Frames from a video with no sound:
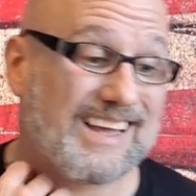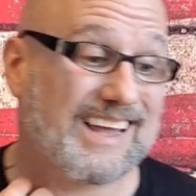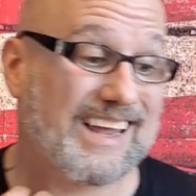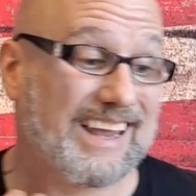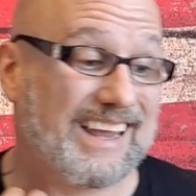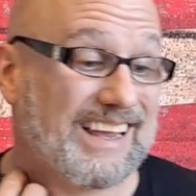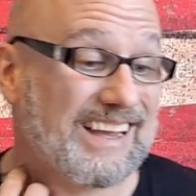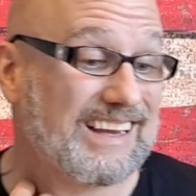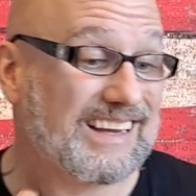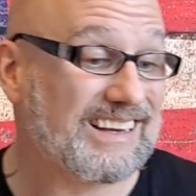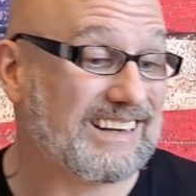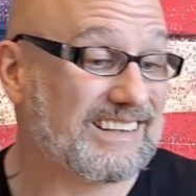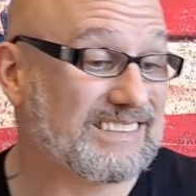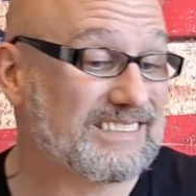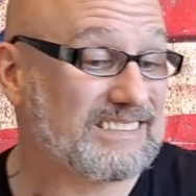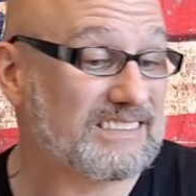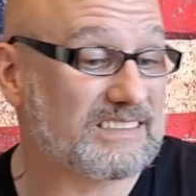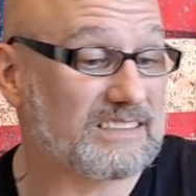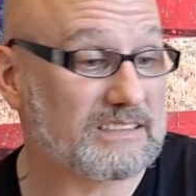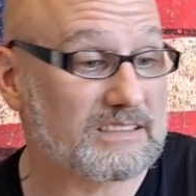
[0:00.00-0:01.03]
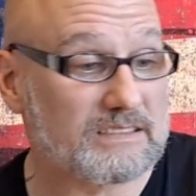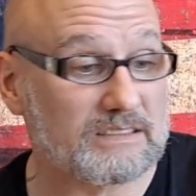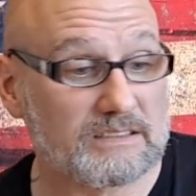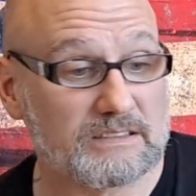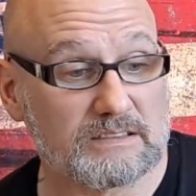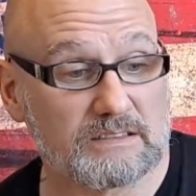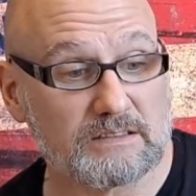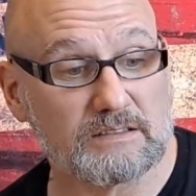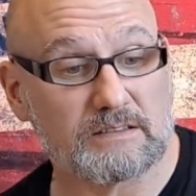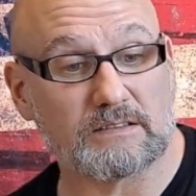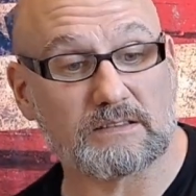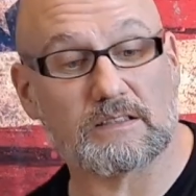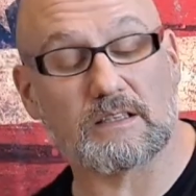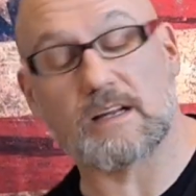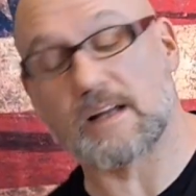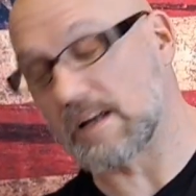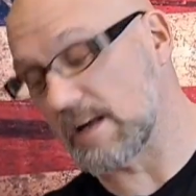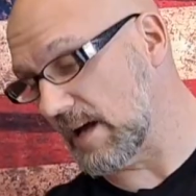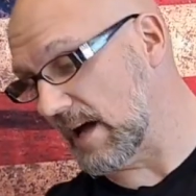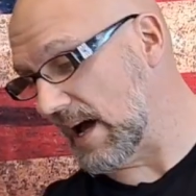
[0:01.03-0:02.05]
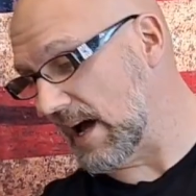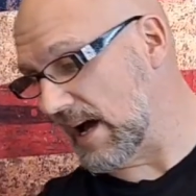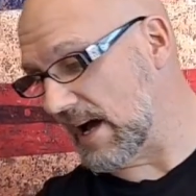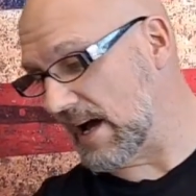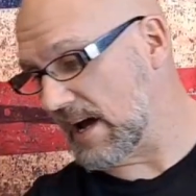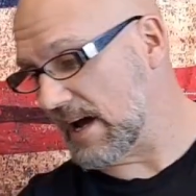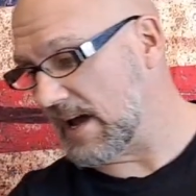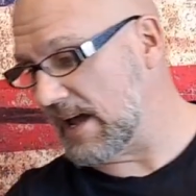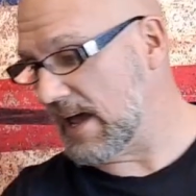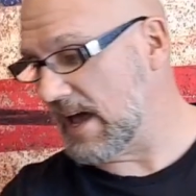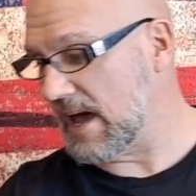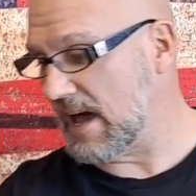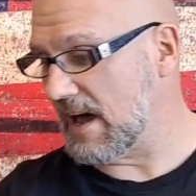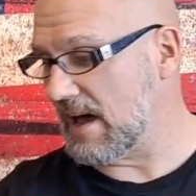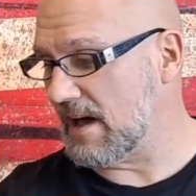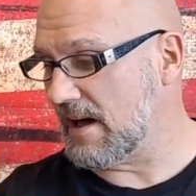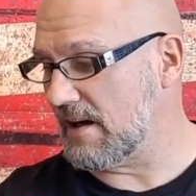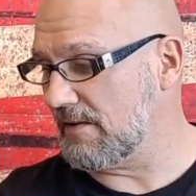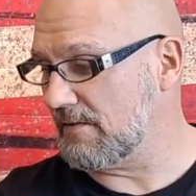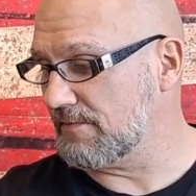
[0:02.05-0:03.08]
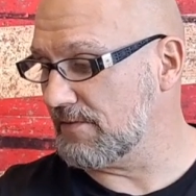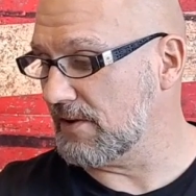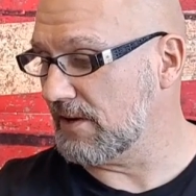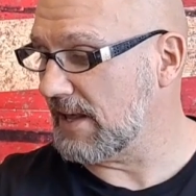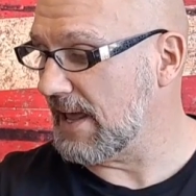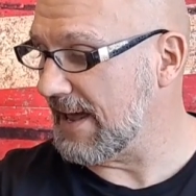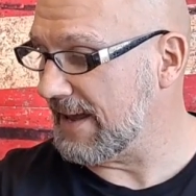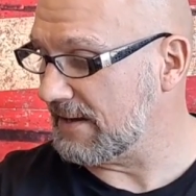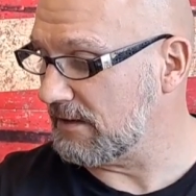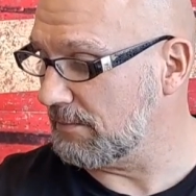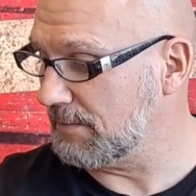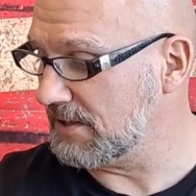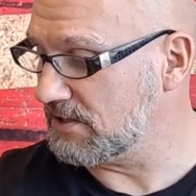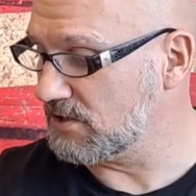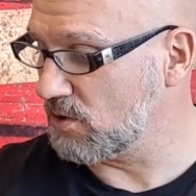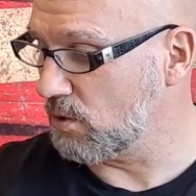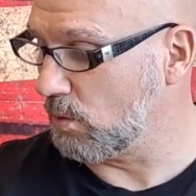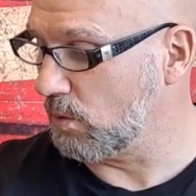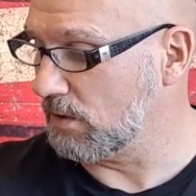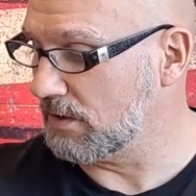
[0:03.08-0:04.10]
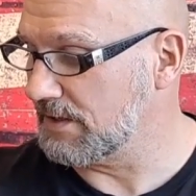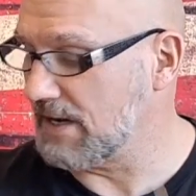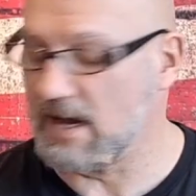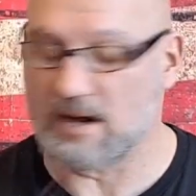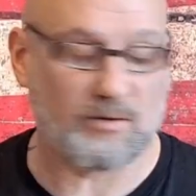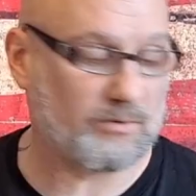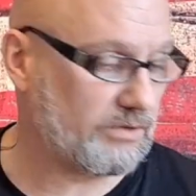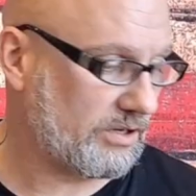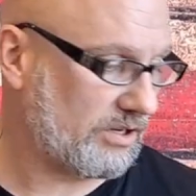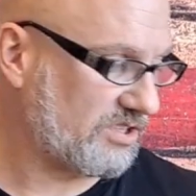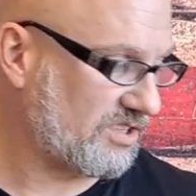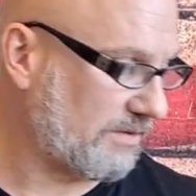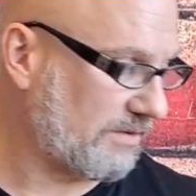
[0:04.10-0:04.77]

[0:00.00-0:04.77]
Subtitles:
And I have the Cattleman tore down because